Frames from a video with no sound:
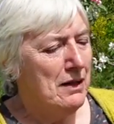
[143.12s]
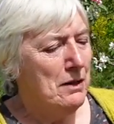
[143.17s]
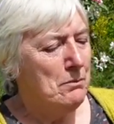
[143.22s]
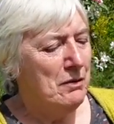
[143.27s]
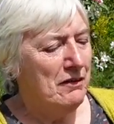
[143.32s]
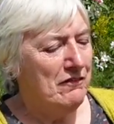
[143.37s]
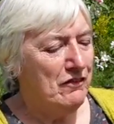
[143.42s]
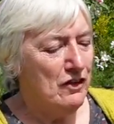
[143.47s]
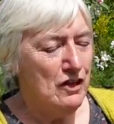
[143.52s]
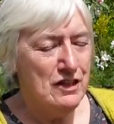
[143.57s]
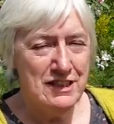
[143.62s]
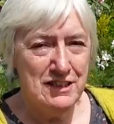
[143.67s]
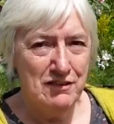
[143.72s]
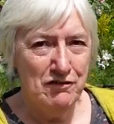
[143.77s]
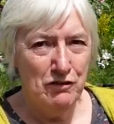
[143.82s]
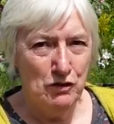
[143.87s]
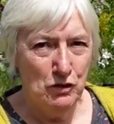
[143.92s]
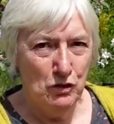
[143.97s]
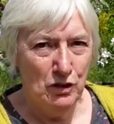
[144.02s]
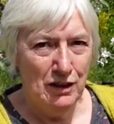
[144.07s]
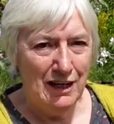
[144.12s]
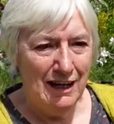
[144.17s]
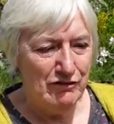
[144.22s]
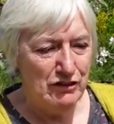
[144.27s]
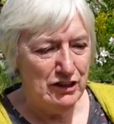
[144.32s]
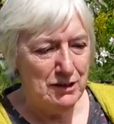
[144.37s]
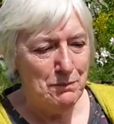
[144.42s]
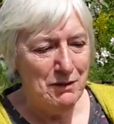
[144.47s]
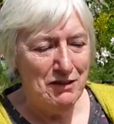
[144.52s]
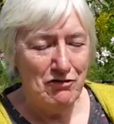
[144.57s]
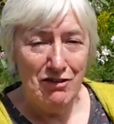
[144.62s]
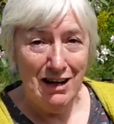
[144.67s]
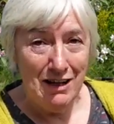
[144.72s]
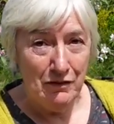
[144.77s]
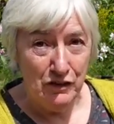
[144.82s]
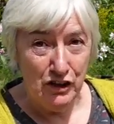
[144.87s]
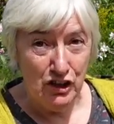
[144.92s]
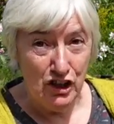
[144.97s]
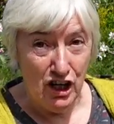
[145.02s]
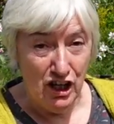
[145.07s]
But first of all, I've just been
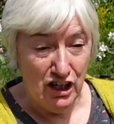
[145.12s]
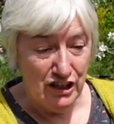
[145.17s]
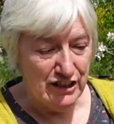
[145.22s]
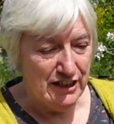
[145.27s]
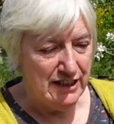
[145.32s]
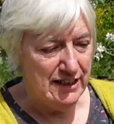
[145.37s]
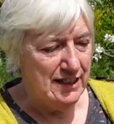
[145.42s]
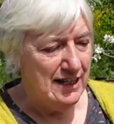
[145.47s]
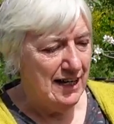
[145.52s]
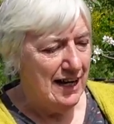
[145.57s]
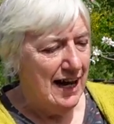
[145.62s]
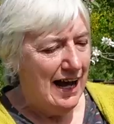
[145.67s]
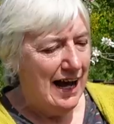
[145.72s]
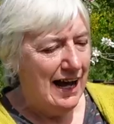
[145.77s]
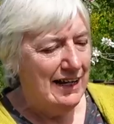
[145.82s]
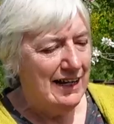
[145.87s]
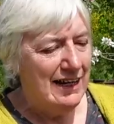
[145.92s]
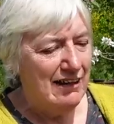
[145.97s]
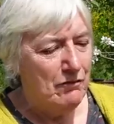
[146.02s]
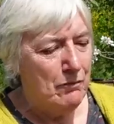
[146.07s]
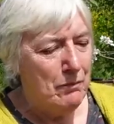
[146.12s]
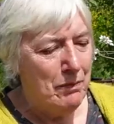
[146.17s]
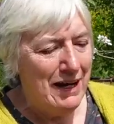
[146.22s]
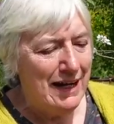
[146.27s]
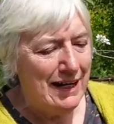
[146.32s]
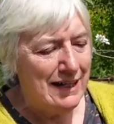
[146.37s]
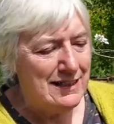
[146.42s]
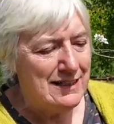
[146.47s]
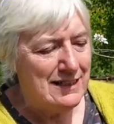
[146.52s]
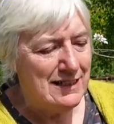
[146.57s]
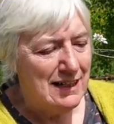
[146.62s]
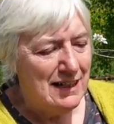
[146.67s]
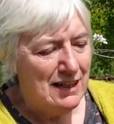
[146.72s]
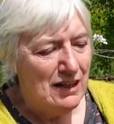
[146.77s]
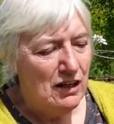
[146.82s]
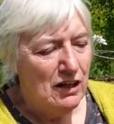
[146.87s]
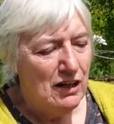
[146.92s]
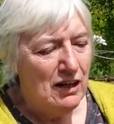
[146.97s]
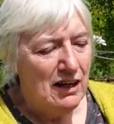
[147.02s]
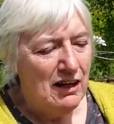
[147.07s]
round the garden and I've picked
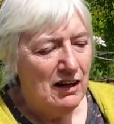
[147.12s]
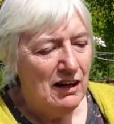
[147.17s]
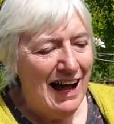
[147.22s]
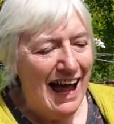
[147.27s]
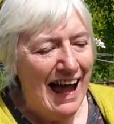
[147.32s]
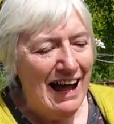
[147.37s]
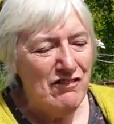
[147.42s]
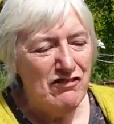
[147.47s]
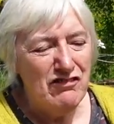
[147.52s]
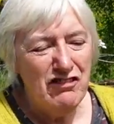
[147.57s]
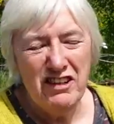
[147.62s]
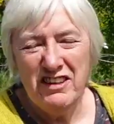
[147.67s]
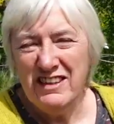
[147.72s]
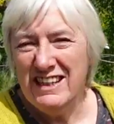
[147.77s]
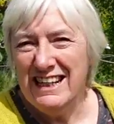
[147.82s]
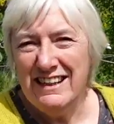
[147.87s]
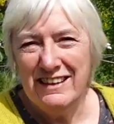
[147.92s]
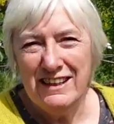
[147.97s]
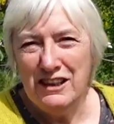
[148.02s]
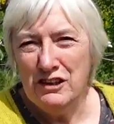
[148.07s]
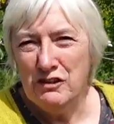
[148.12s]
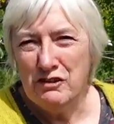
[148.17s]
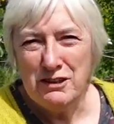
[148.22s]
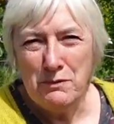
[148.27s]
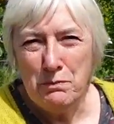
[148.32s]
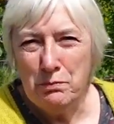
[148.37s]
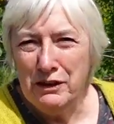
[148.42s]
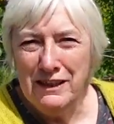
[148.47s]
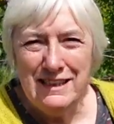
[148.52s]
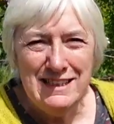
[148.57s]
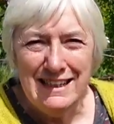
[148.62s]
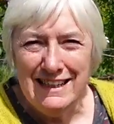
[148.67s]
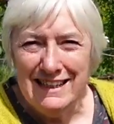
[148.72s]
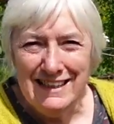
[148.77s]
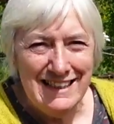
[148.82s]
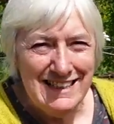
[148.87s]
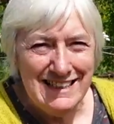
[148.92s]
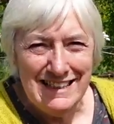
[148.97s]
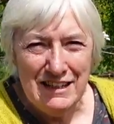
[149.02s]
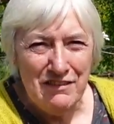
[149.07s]
everything that looks pretty
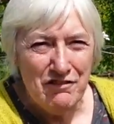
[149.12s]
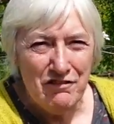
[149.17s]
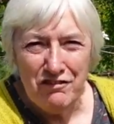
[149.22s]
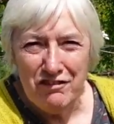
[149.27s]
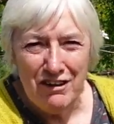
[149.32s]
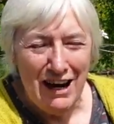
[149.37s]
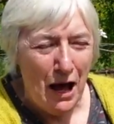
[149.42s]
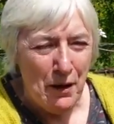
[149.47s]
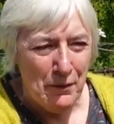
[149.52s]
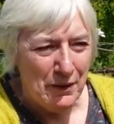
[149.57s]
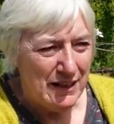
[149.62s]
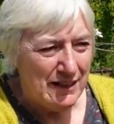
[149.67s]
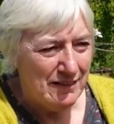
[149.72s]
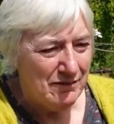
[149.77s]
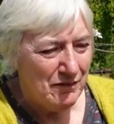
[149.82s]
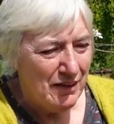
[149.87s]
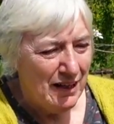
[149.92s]
and is in flower.